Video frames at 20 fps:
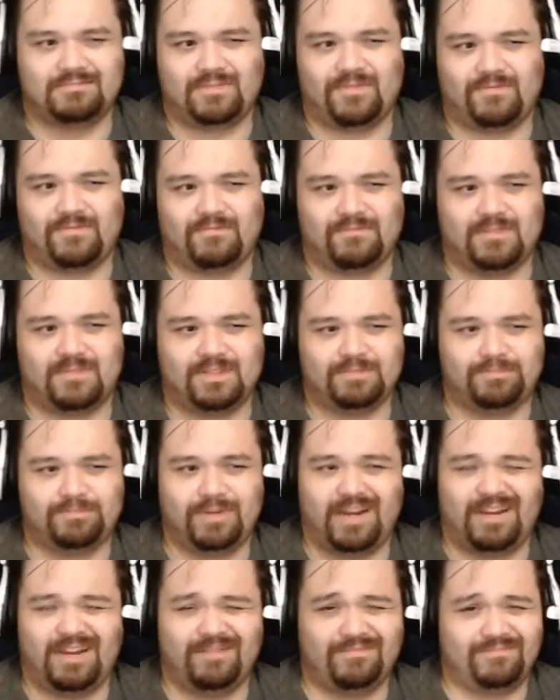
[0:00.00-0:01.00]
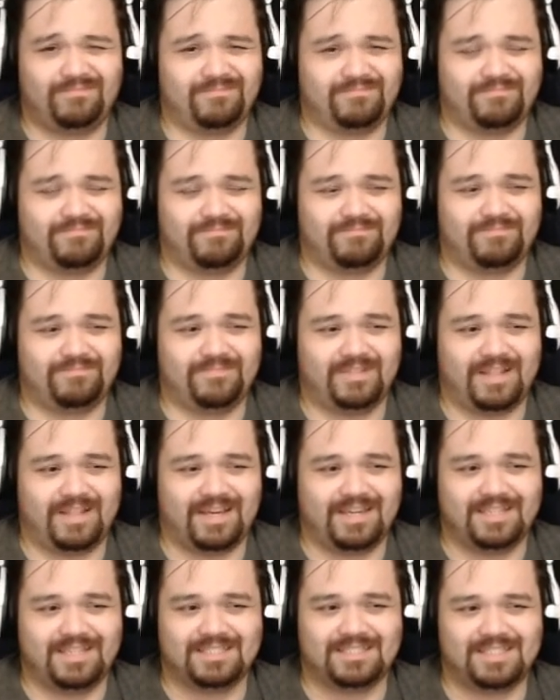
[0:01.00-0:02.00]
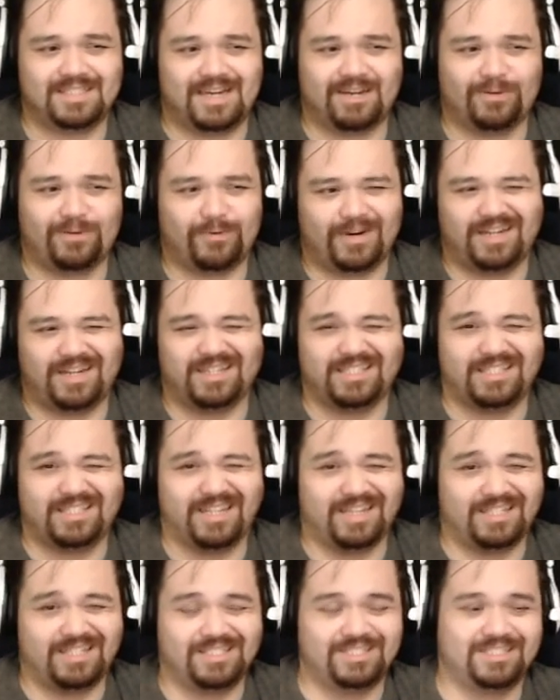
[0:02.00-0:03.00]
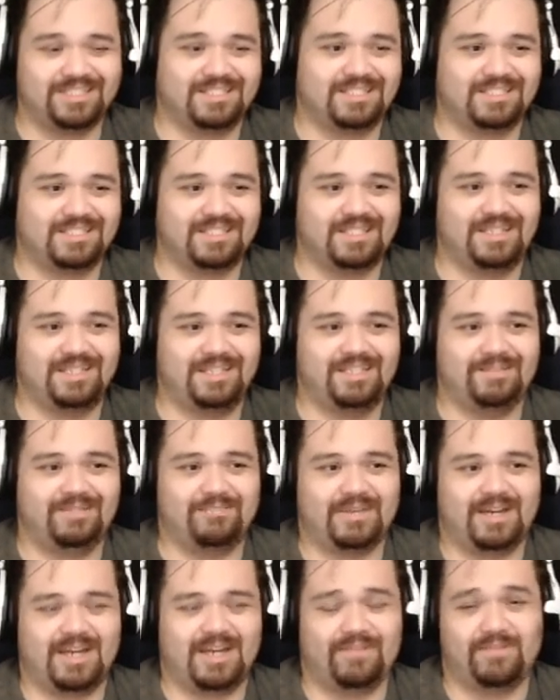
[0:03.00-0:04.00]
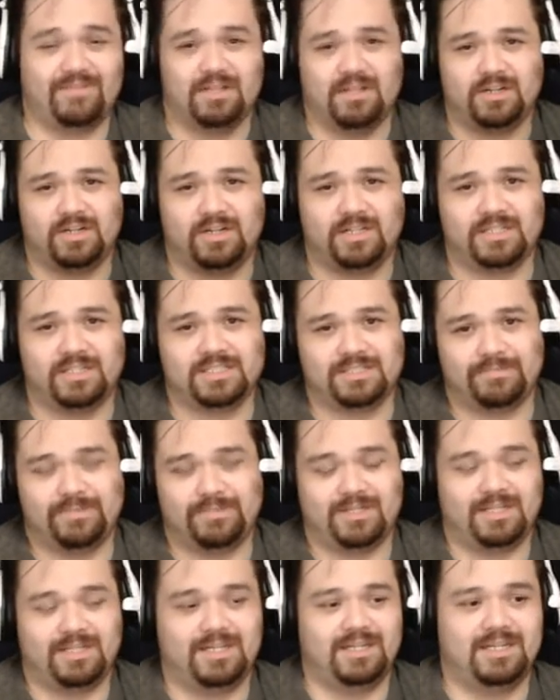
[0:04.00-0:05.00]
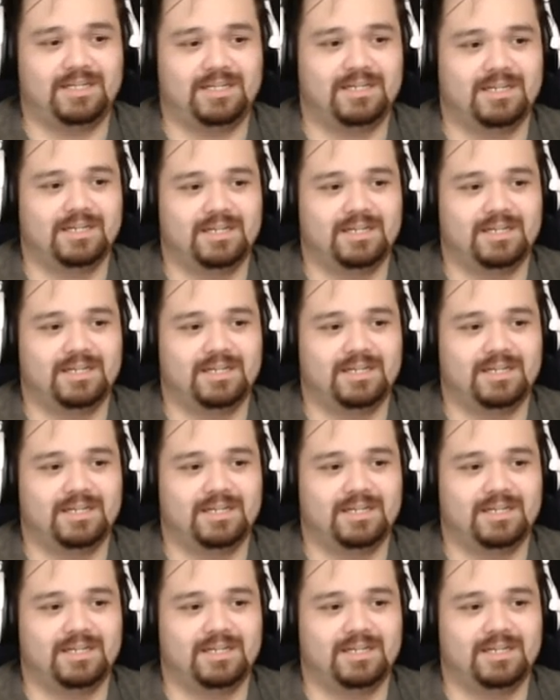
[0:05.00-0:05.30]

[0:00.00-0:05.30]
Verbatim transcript: his brain, like he's not quite intelligent, he might have a learning disability.